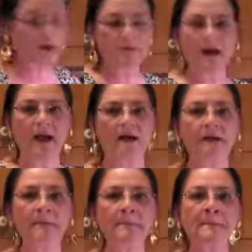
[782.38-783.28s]
to come back
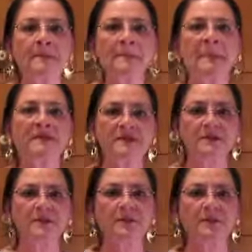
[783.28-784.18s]

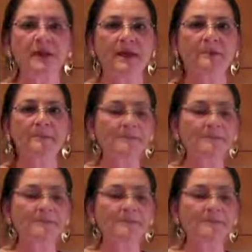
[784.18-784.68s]
just a little bit